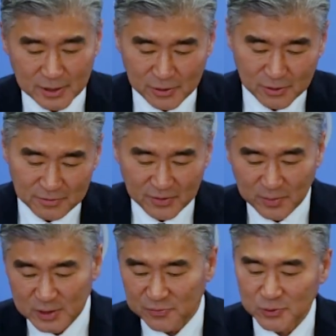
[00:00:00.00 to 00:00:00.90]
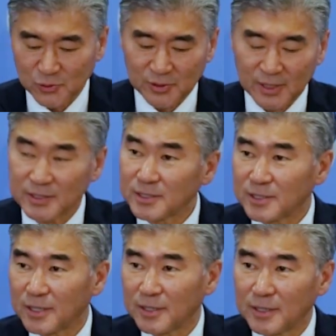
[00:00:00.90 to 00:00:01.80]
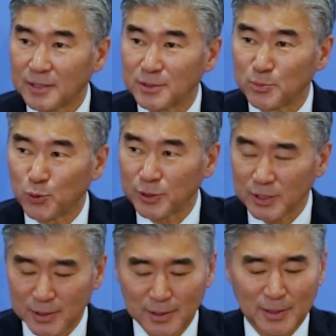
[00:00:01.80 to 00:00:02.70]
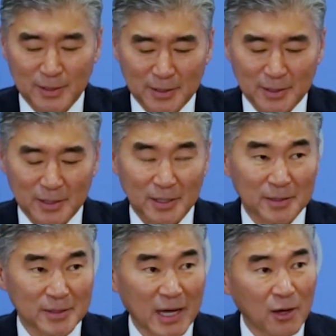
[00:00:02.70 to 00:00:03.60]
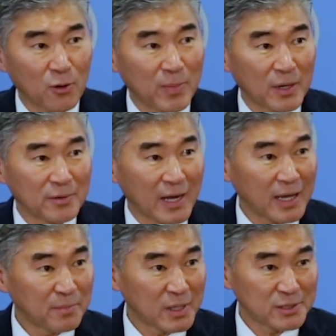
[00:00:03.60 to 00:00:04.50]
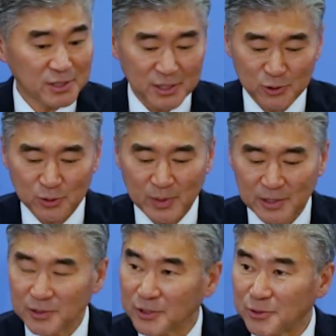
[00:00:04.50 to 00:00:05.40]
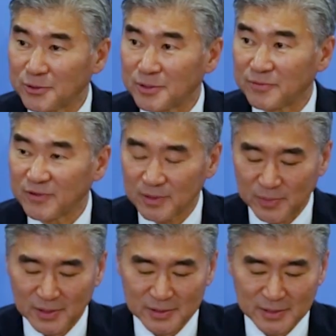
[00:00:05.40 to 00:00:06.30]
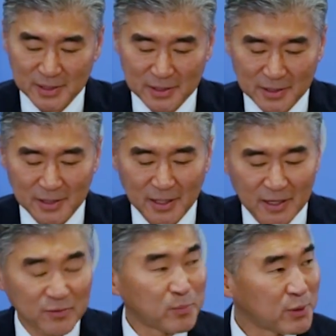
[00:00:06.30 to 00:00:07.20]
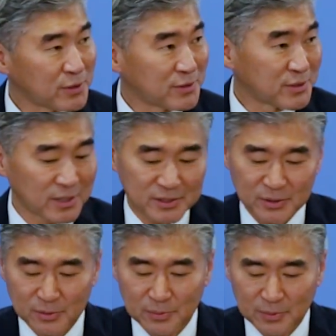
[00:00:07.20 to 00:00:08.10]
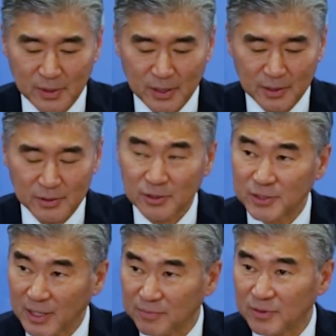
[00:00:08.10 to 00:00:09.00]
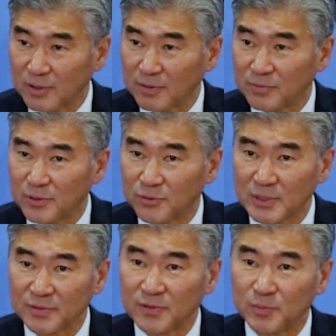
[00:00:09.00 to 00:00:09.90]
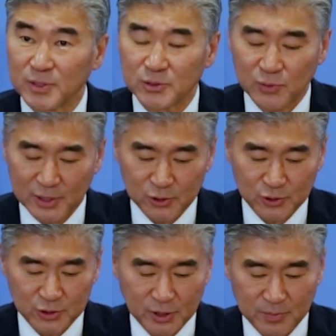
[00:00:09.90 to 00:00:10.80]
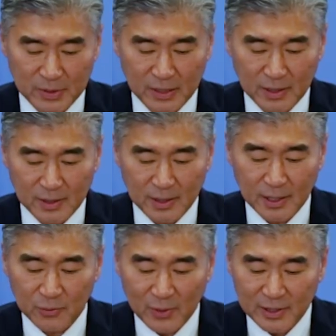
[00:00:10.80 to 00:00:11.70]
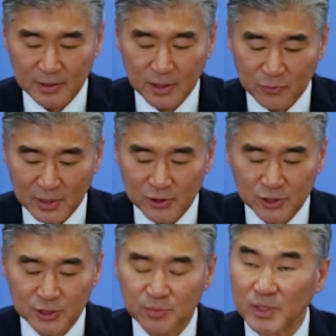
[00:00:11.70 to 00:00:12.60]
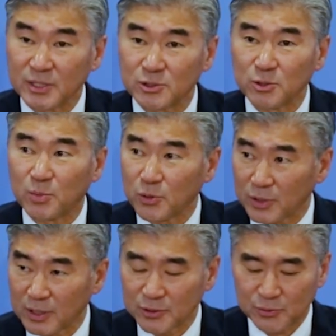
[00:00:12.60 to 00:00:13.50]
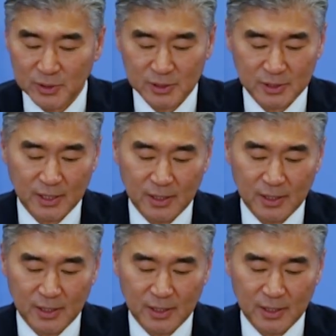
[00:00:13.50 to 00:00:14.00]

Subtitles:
Thank you all very much for joining us this morning. Now, about 9 months into my tenure in the Philippines, I think I have a pretty good sense of the depth of the US-Philippines relationship and what that relationship means to both countries.